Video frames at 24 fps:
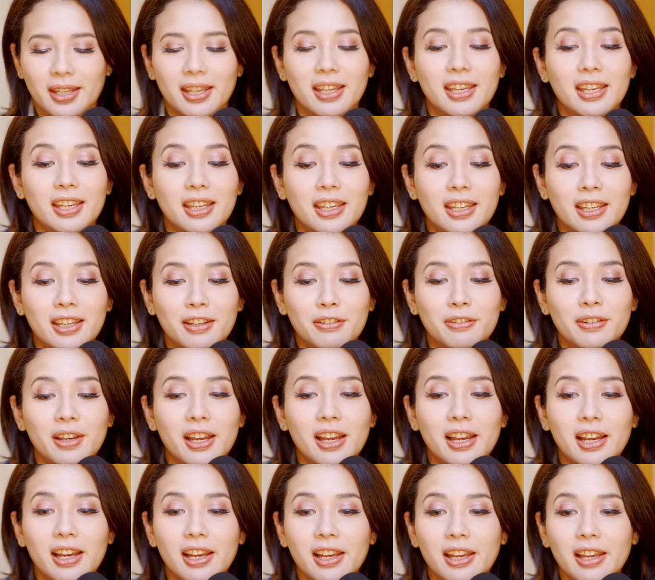If
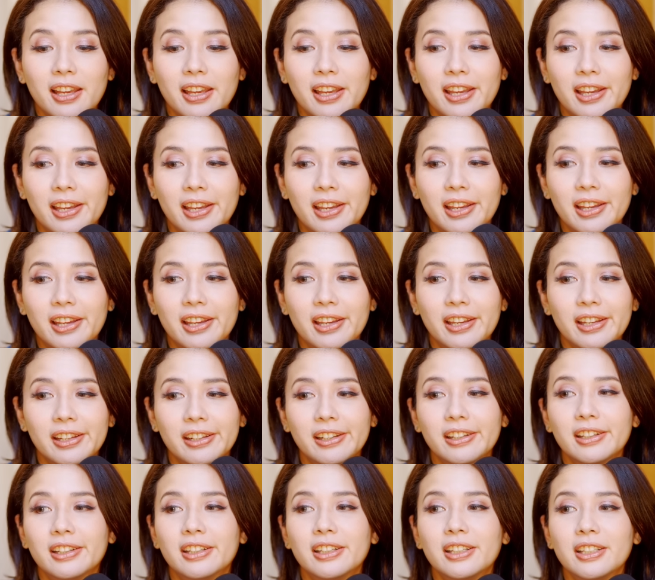I had
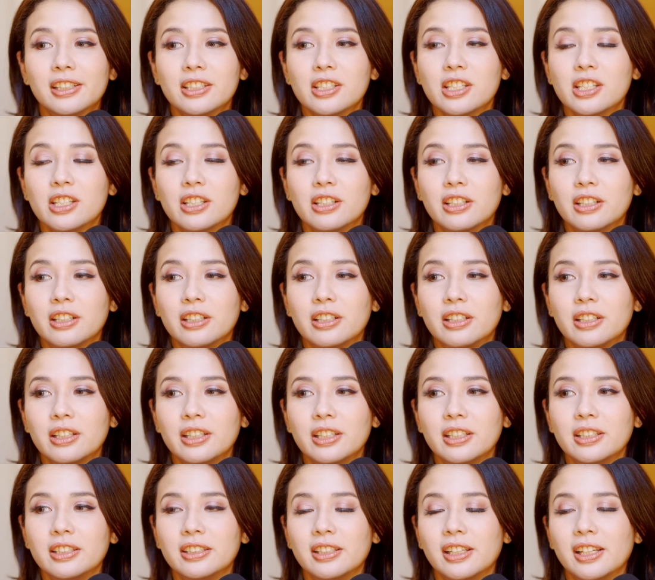a
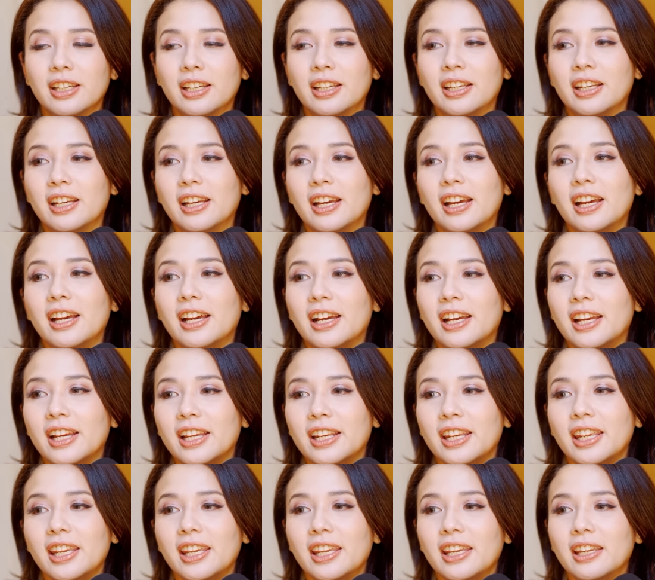choice, I'd
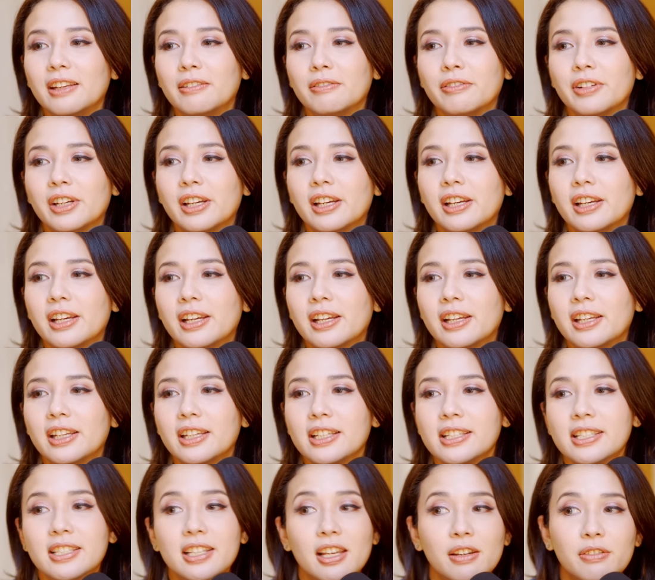eat
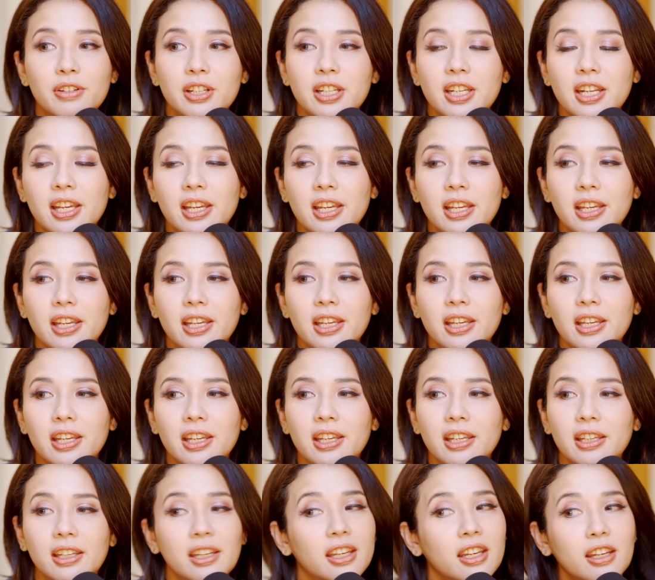rice every
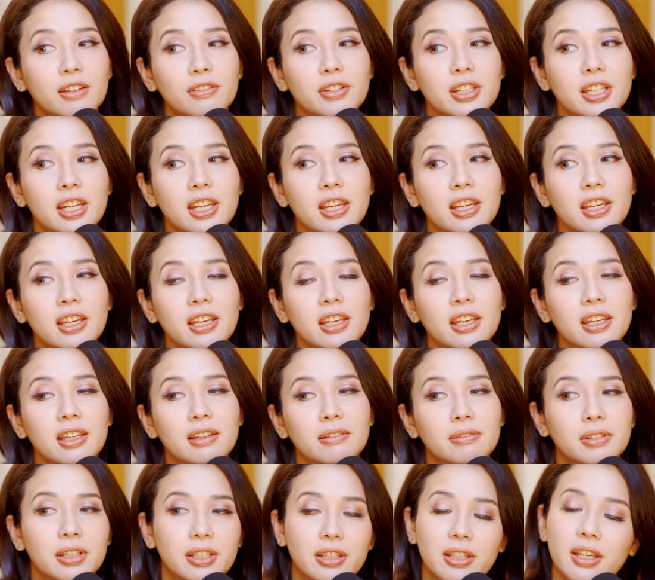day,
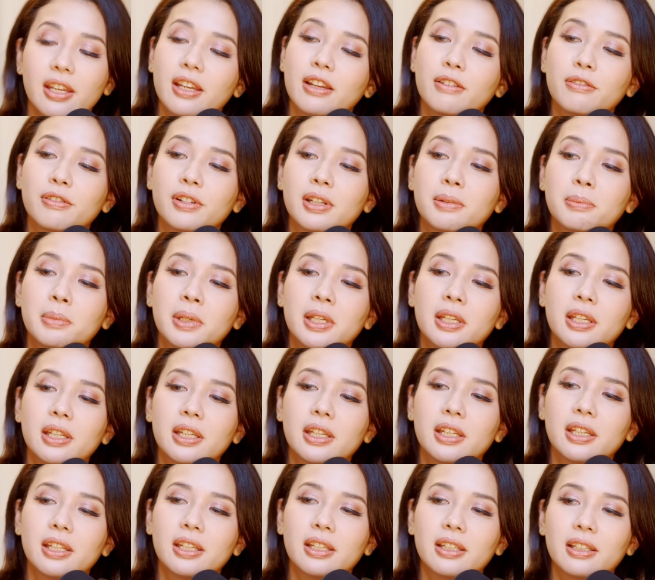with every
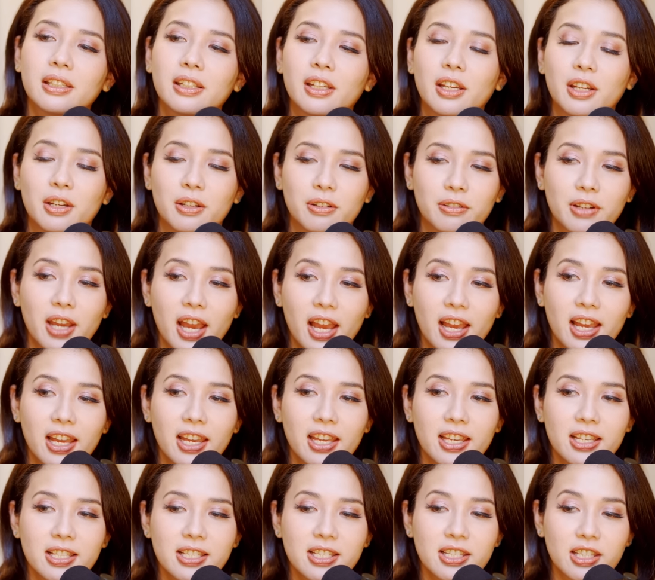meal.
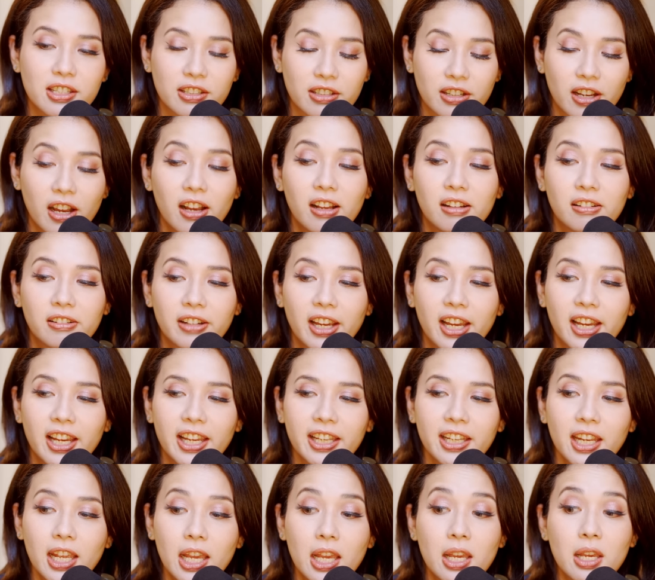Rice, you're all
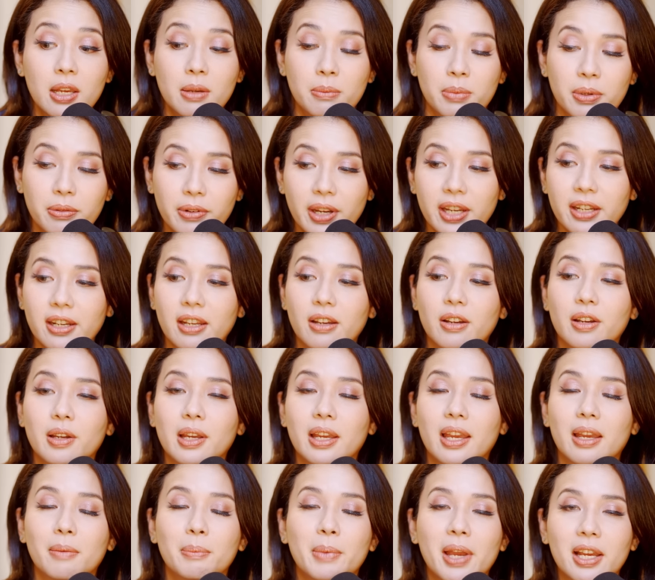right. But right now,
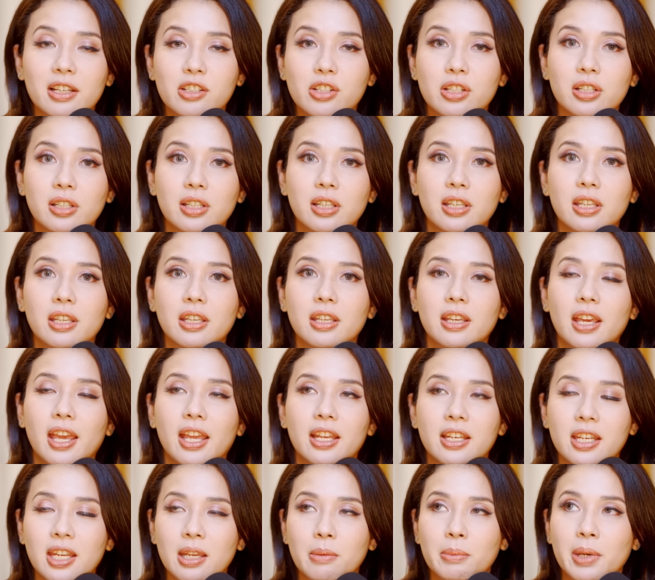I am actually
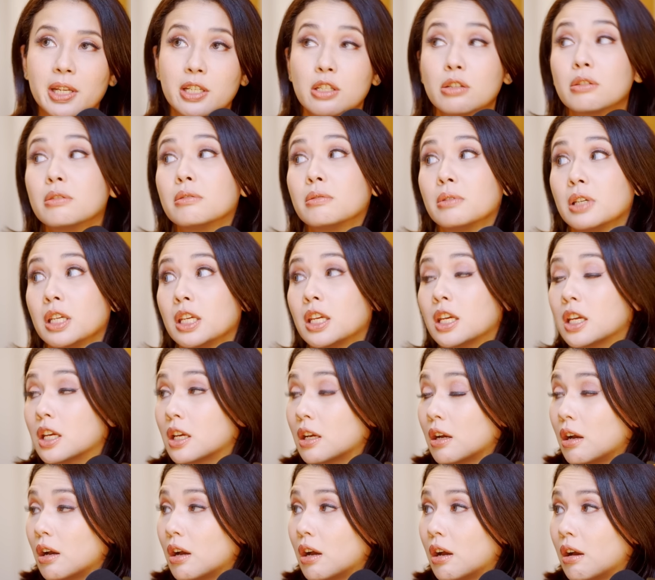ending my 2-week
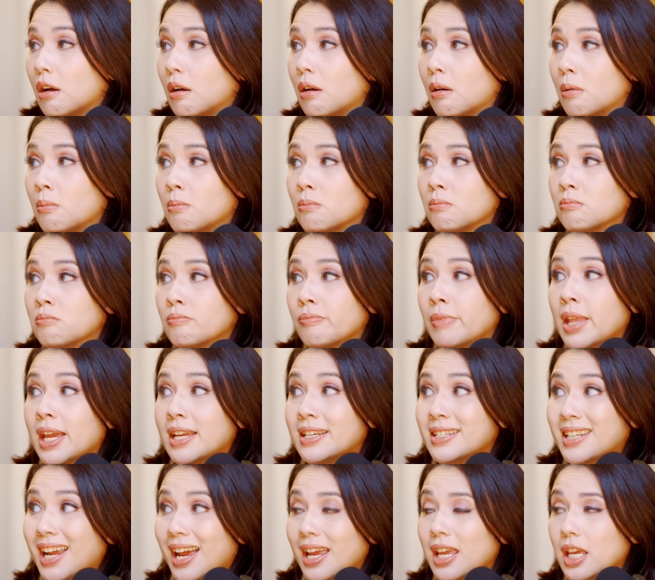
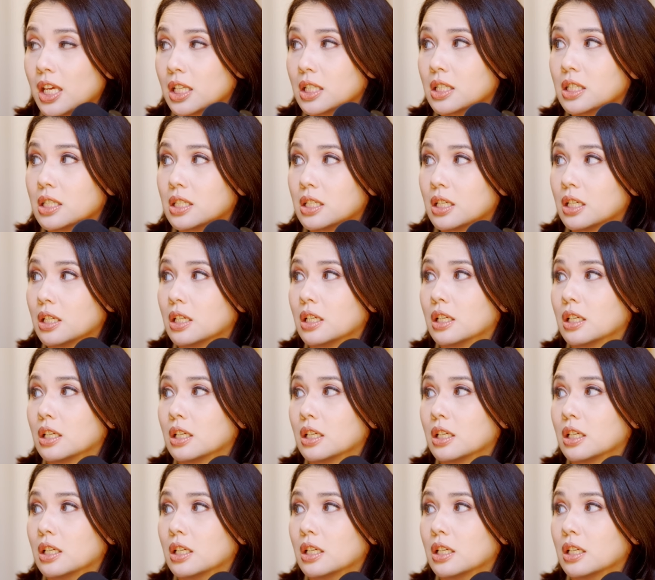diet.